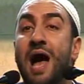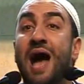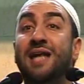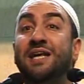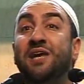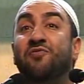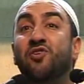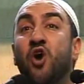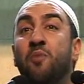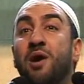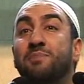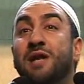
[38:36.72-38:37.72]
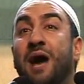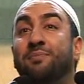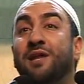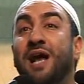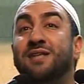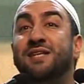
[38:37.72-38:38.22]
and even Umar bin
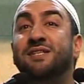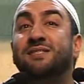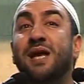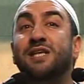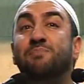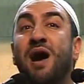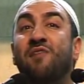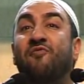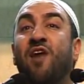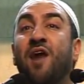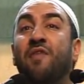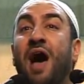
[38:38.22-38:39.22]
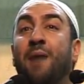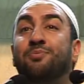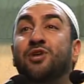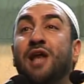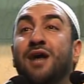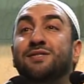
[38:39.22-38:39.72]
Abdul Aziz says, my father
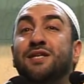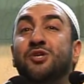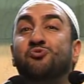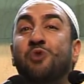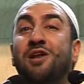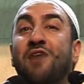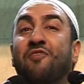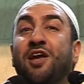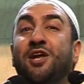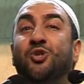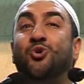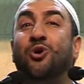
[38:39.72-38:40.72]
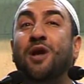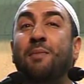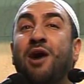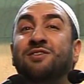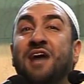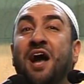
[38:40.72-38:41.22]
Abdul Aziz, whenever he talked
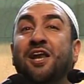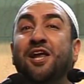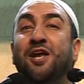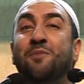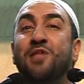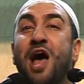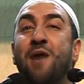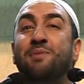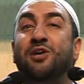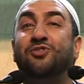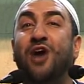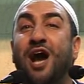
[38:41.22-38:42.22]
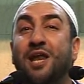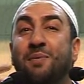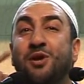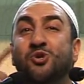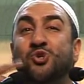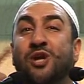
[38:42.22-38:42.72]
about Ali ibn Abi Talib,
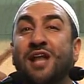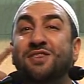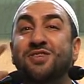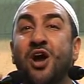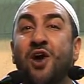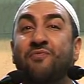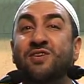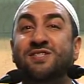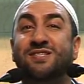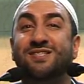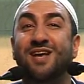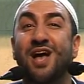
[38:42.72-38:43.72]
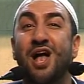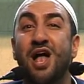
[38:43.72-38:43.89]
he used to get nervous.